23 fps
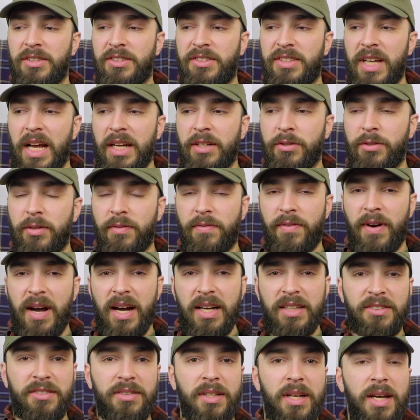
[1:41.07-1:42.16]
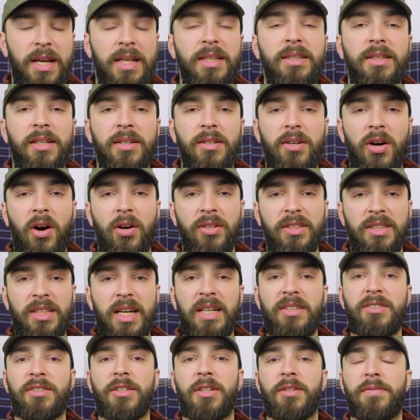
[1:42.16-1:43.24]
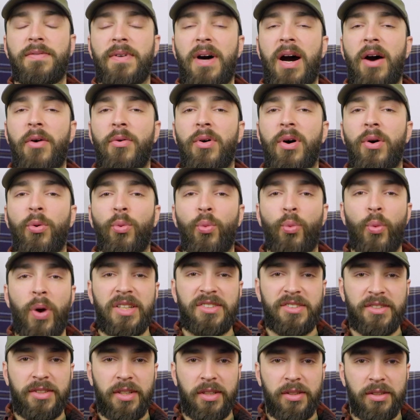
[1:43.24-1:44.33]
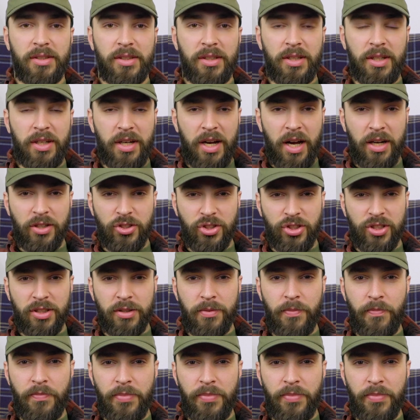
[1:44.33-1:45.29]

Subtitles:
sacrifice in the context of our Western culture.